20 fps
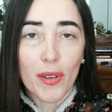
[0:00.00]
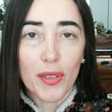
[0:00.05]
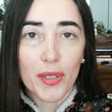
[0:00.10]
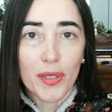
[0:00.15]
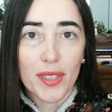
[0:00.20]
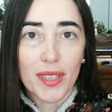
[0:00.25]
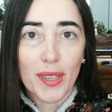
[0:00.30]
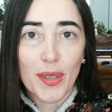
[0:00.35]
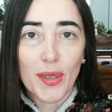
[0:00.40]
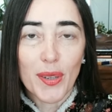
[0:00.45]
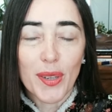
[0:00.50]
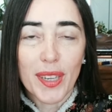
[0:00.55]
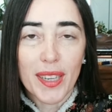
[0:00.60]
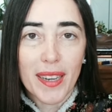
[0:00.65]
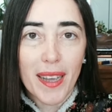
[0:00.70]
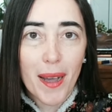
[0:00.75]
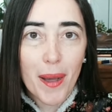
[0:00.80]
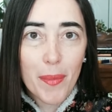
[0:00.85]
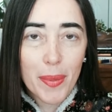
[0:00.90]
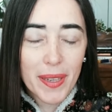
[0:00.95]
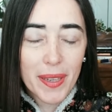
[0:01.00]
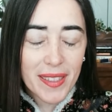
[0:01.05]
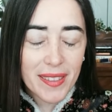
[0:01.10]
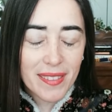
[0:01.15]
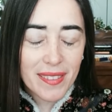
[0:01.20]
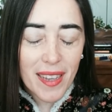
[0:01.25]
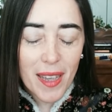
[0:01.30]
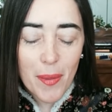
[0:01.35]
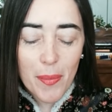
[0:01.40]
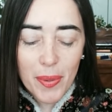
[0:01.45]
You can look it up. I can
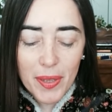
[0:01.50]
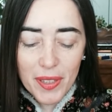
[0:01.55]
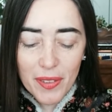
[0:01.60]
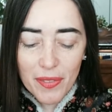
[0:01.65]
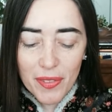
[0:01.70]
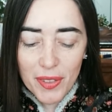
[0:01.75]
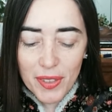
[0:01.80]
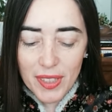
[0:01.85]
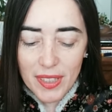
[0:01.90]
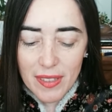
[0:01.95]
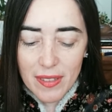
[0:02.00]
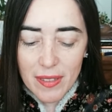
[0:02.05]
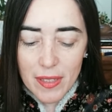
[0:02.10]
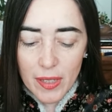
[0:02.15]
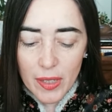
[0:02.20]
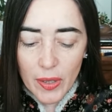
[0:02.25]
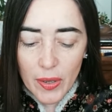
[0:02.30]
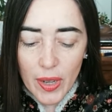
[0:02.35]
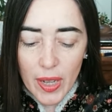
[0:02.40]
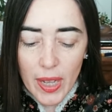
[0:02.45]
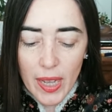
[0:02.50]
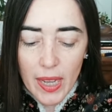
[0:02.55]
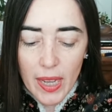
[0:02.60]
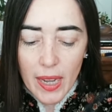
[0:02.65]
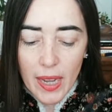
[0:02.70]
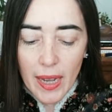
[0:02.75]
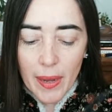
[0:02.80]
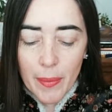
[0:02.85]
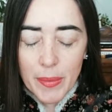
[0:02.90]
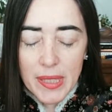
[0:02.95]
type it if you need to.
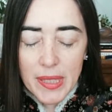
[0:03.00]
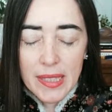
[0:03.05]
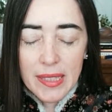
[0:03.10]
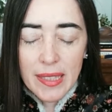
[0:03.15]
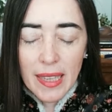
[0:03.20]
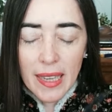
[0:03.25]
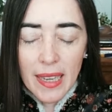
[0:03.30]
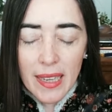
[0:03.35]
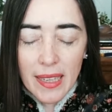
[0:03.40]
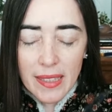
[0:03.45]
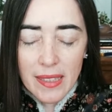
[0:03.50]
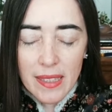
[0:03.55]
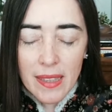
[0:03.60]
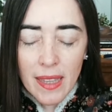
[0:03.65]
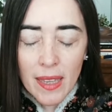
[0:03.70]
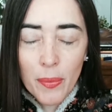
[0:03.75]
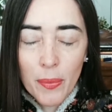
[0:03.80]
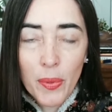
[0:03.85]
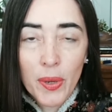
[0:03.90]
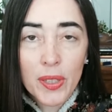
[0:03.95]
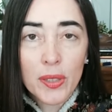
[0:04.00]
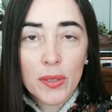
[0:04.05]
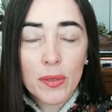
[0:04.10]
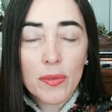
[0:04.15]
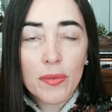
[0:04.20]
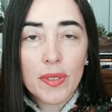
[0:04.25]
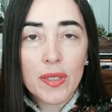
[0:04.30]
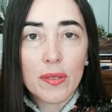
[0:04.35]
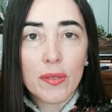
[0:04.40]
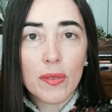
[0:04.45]
Um, states that when you
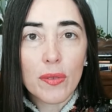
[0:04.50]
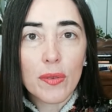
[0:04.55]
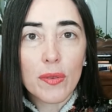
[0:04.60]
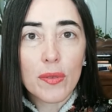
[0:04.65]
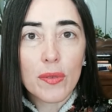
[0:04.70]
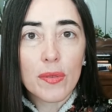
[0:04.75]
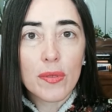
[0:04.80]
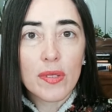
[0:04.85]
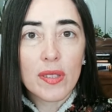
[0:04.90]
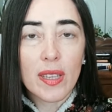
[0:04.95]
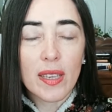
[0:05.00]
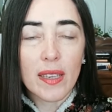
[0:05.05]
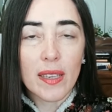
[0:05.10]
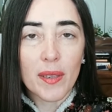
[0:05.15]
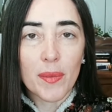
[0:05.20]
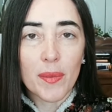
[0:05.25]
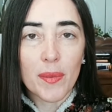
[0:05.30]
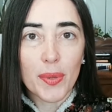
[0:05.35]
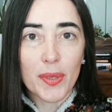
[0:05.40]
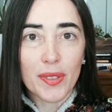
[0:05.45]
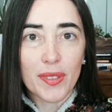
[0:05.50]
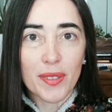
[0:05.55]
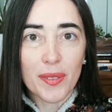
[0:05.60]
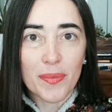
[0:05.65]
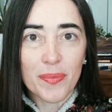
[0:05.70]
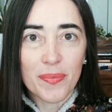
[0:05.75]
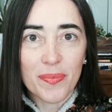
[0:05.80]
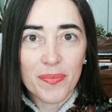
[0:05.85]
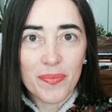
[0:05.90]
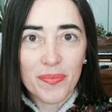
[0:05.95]
reduce the input,
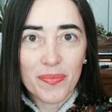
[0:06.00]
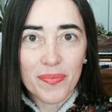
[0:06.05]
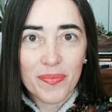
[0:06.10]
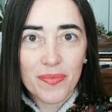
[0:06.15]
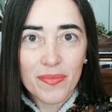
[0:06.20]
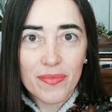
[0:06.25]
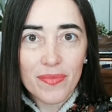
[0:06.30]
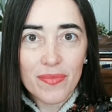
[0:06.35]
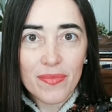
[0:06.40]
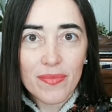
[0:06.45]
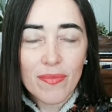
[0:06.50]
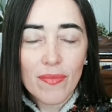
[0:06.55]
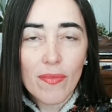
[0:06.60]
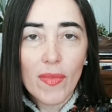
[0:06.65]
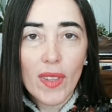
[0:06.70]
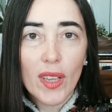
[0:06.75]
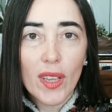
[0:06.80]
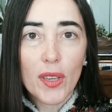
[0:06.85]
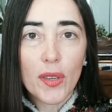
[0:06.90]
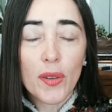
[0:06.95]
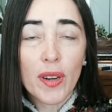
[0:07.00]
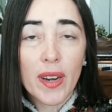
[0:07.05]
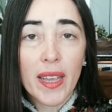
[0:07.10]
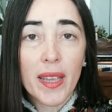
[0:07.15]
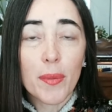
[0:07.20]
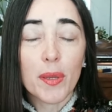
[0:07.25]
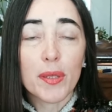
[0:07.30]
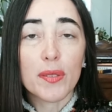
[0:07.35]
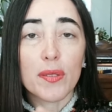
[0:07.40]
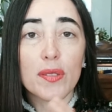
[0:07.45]
you're
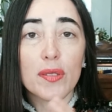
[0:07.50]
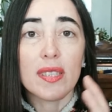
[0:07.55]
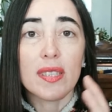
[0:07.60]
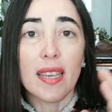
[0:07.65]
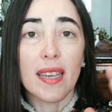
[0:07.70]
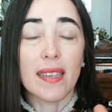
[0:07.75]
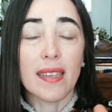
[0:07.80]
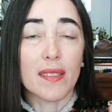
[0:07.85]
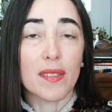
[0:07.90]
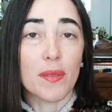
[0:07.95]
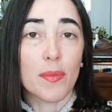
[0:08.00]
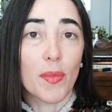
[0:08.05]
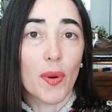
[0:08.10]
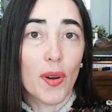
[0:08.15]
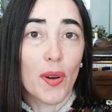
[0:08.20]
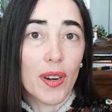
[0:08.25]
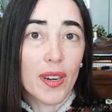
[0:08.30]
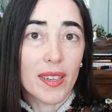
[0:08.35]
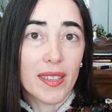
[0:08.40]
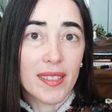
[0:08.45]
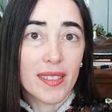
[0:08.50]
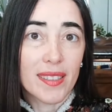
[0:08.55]
able to sense more.